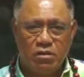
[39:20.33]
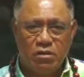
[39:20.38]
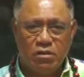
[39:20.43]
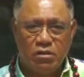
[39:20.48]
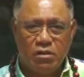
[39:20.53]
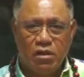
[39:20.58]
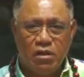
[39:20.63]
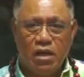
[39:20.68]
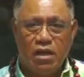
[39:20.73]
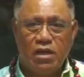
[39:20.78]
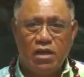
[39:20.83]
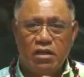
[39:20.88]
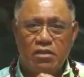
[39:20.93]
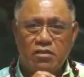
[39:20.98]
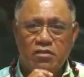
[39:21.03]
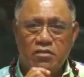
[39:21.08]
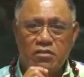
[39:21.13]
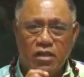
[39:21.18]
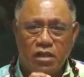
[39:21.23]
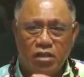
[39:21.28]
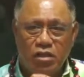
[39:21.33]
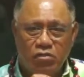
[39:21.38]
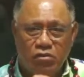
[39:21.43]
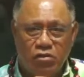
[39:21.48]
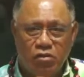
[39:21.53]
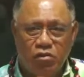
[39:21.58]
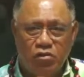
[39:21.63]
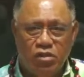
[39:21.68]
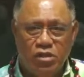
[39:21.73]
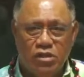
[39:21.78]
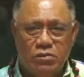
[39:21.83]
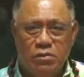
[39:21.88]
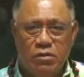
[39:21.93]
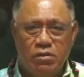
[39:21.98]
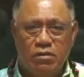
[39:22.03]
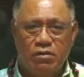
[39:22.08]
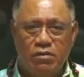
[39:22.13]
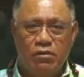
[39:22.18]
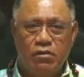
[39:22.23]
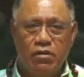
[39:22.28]
And I thank you, Holy
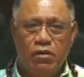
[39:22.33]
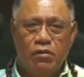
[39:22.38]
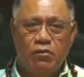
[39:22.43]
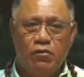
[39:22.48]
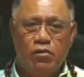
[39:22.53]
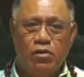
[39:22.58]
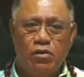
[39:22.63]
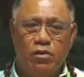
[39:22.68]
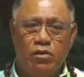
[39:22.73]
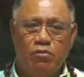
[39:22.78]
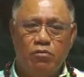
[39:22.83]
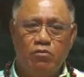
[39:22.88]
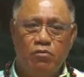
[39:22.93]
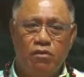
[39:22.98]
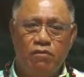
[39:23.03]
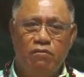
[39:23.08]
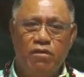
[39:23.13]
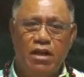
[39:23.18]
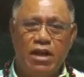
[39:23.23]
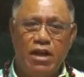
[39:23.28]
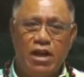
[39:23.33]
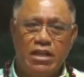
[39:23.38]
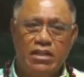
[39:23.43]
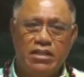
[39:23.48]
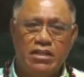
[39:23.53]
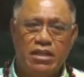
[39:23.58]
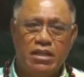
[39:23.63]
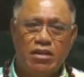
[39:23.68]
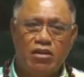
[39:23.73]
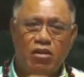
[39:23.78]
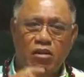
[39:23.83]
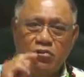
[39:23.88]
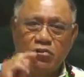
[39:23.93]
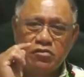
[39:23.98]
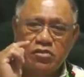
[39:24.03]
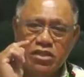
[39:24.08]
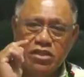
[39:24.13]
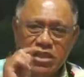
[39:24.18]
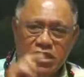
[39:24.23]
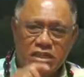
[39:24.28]
Spirit, for the revelation of
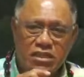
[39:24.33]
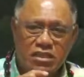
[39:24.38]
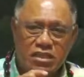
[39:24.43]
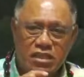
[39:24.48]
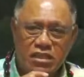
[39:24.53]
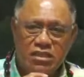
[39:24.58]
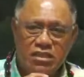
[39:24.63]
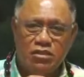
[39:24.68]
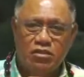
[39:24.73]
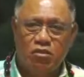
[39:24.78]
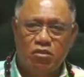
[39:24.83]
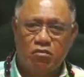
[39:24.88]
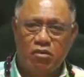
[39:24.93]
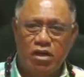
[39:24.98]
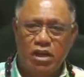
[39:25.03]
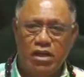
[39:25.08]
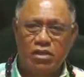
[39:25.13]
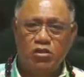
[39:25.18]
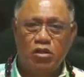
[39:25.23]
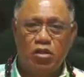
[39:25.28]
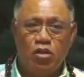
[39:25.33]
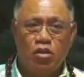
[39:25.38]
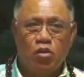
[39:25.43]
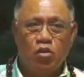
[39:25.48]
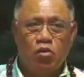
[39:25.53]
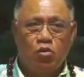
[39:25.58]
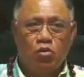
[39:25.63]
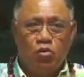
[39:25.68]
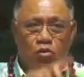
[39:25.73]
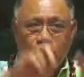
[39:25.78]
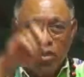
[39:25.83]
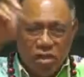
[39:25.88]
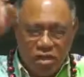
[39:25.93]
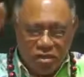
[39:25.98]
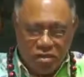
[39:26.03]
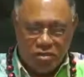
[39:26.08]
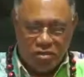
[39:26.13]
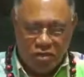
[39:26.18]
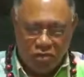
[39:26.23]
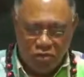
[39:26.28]
Jesus Christ, who is
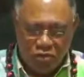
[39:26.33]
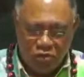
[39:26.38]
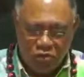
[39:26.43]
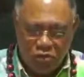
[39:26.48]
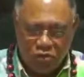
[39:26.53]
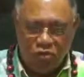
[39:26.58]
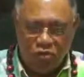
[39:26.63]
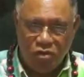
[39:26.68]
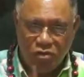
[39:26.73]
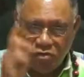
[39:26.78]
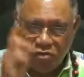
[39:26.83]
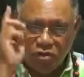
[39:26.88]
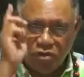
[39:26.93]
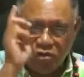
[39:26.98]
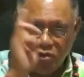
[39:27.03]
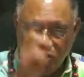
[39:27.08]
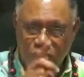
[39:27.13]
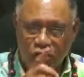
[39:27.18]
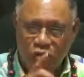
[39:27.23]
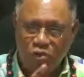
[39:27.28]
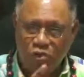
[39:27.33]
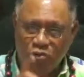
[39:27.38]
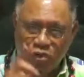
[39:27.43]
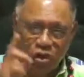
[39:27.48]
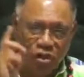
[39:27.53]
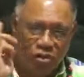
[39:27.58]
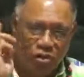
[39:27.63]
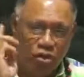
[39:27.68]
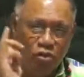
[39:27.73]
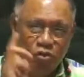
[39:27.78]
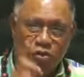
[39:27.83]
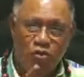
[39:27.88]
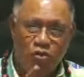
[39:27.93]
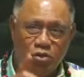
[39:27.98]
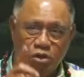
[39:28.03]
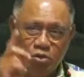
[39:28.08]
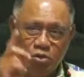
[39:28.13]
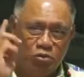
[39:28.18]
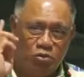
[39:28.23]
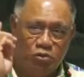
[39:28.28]
the door, the only way, the only
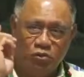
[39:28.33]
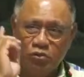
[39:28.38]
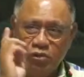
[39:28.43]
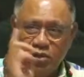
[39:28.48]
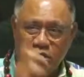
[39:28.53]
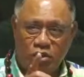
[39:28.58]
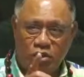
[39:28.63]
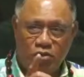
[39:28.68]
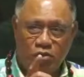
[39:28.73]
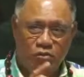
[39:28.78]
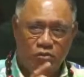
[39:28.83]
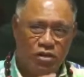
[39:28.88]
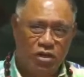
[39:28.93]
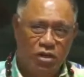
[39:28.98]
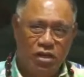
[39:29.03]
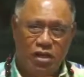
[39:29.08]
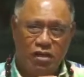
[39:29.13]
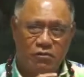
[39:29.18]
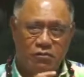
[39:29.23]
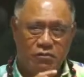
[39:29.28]
truth, and the only life.